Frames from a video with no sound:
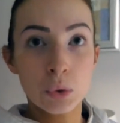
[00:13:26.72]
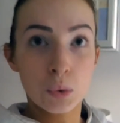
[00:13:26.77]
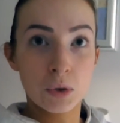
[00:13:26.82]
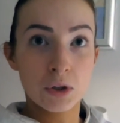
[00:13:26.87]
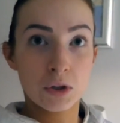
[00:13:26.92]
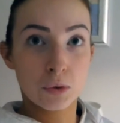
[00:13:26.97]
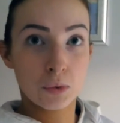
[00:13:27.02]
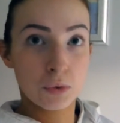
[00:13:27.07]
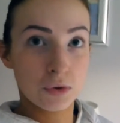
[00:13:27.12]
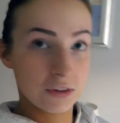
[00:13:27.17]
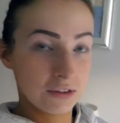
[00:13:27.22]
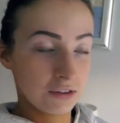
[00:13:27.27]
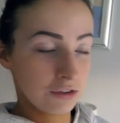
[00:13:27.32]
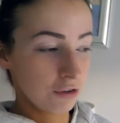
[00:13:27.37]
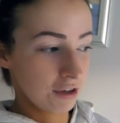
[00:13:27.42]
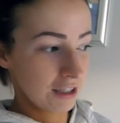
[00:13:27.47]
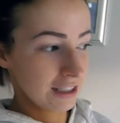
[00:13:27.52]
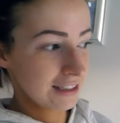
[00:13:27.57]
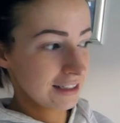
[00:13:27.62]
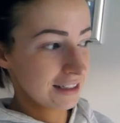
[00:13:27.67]
which was
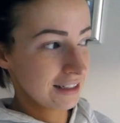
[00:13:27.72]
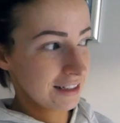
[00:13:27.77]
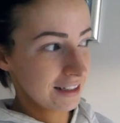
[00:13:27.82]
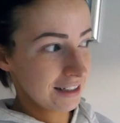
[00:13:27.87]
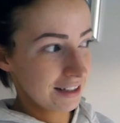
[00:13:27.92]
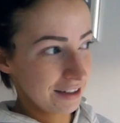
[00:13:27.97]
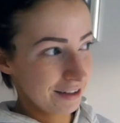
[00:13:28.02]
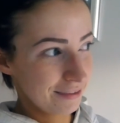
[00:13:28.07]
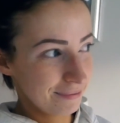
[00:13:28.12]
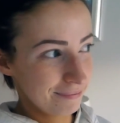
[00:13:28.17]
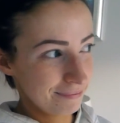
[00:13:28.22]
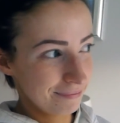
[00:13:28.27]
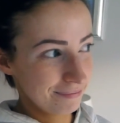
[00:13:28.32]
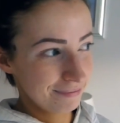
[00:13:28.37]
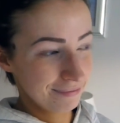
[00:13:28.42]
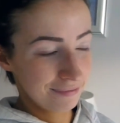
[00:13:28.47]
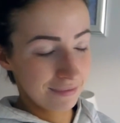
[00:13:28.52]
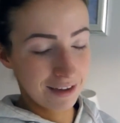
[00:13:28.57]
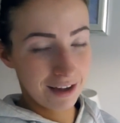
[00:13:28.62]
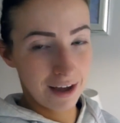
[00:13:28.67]
great.
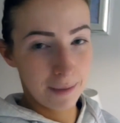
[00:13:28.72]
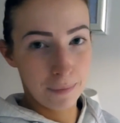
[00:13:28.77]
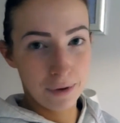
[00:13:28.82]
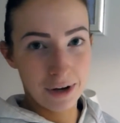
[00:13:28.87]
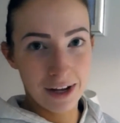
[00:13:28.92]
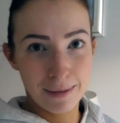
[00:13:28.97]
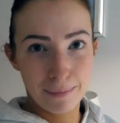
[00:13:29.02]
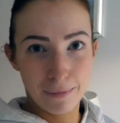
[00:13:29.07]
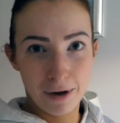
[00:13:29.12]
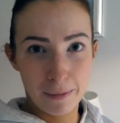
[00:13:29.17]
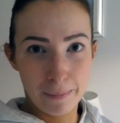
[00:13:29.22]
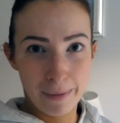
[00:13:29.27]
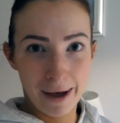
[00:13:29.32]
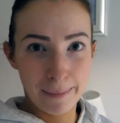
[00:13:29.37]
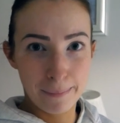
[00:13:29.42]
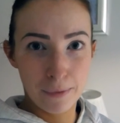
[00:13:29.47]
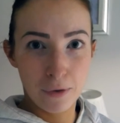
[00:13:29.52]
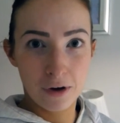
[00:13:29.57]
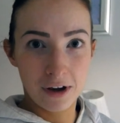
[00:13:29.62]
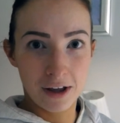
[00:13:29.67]
I put it in my
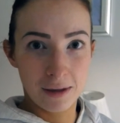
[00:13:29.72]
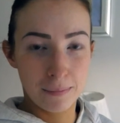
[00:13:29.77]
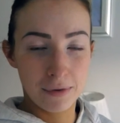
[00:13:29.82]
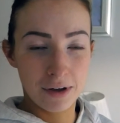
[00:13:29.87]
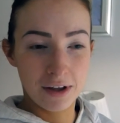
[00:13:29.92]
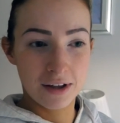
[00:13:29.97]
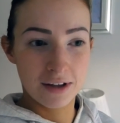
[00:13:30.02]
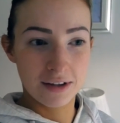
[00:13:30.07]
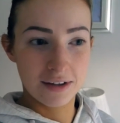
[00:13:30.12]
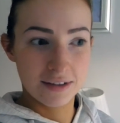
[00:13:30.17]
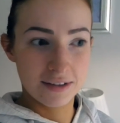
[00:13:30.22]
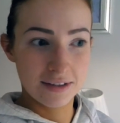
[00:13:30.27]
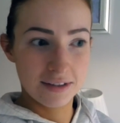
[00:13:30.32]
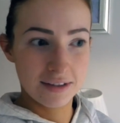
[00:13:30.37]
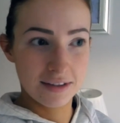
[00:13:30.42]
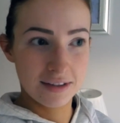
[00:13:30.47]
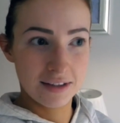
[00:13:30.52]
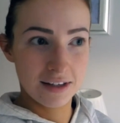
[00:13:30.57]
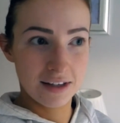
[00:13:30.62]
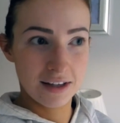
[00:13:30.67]
back pocket
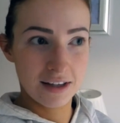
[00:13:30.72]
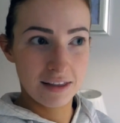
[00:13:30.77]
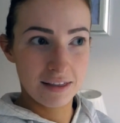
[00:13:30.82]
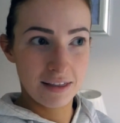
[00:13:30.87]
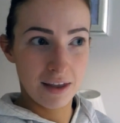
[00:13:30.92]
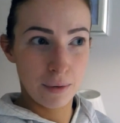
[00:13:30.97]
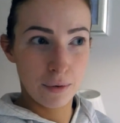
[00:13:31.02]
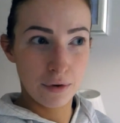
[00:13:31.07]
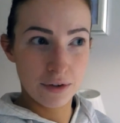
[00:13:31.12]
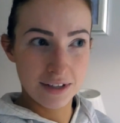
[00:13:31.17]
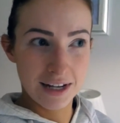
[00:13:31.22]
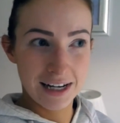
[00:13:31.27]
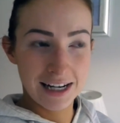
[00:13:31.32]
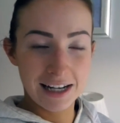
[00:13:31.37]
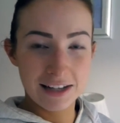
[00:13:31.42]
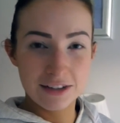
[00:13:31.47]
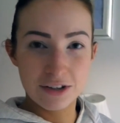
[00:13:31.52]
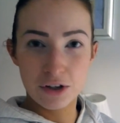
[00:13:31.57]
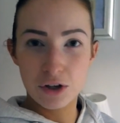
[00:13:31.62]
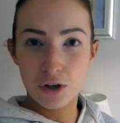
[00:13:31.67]
because there wasn't
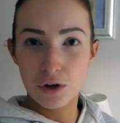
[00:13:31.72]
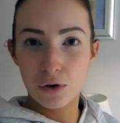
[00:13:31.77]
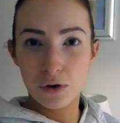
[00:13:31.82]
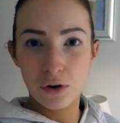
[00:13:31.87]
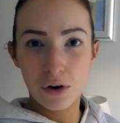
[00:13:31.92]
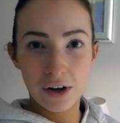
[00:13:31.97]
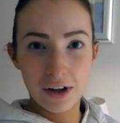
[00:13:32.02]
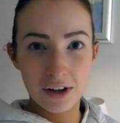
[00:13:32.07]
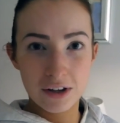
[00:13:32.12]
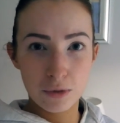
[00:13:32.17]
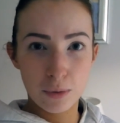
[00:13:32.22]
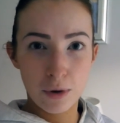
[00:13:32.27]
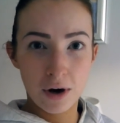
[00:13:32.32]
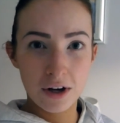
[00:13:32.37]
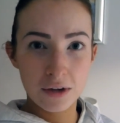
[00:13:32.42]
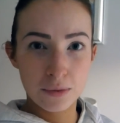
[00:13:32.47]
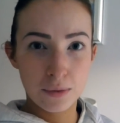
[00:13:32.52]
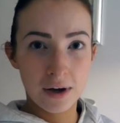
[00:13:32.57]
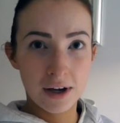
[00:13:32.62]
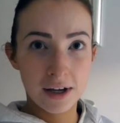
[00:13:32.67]
any secure lockers where
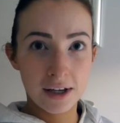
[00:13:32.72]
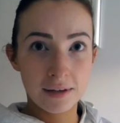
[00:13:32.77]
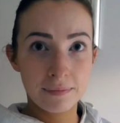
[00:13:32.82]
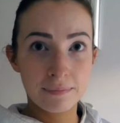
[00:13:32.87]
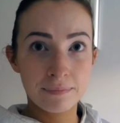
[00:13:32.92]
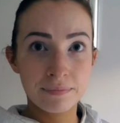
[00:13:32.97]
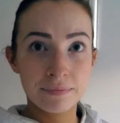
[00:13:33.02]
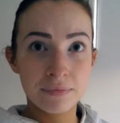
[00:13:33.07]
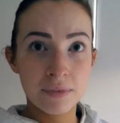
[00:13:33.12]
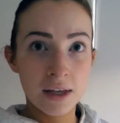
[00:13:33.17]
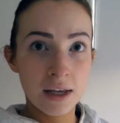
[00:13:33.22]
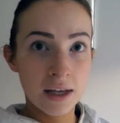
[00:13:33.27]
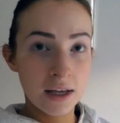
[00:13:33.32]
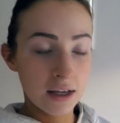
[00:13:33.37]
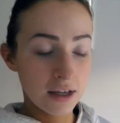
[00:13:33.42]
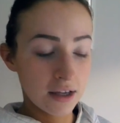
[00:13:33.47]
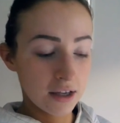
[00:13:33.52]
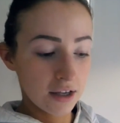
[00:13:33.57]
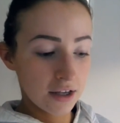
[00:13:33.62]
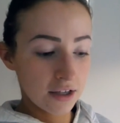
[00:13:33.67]
I was working,
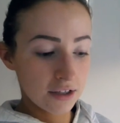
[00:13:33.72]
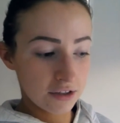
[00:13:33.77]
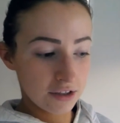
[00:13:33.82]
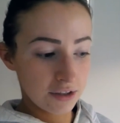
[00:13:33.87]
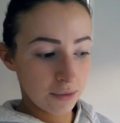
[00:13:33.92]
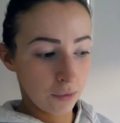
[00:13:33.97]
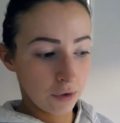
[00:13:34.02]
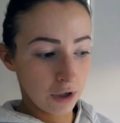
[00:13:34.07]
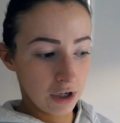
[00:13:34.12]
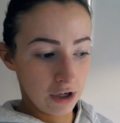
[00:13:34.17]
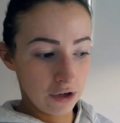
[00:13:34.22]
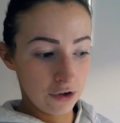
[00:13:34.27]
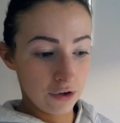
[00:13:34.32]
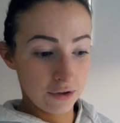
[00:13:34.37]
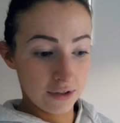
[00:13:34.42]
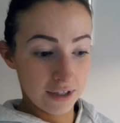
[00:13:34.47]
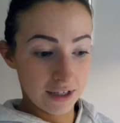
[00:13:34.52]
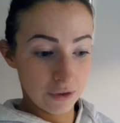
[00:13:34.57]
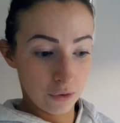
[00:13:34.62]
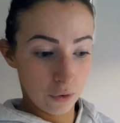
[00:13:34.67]
so I didn't want to
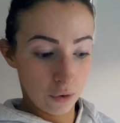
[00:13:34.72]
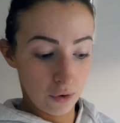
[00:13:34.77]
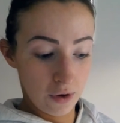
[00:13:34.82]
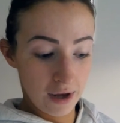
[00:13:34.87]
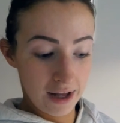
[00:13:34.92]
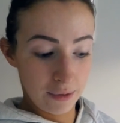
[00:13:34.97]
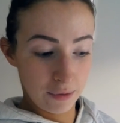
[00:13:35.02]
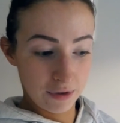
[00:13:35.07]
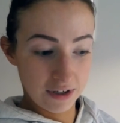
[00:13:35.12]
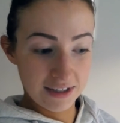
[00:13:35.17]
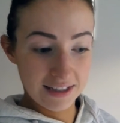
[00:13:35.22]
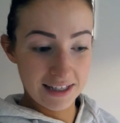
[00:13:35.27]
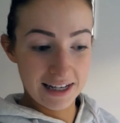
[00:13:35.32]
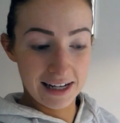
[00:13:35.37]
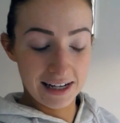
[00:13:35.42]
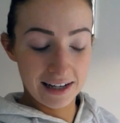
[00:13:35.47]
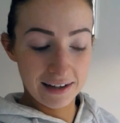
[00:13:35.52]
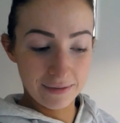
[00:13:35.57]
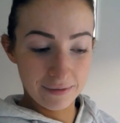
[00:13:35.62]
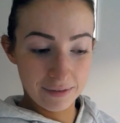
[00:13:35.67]
lose it or anyone to
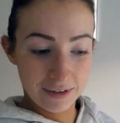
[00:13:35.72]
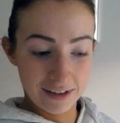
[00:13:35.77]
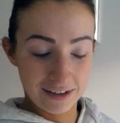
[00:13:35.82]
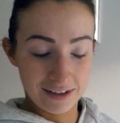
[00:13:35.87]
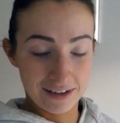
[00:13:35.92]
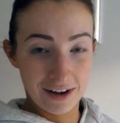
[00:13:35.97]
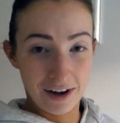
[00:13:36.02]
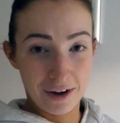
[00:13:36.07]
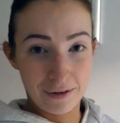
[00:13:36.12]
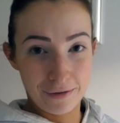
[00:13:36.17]
steal it, because it's an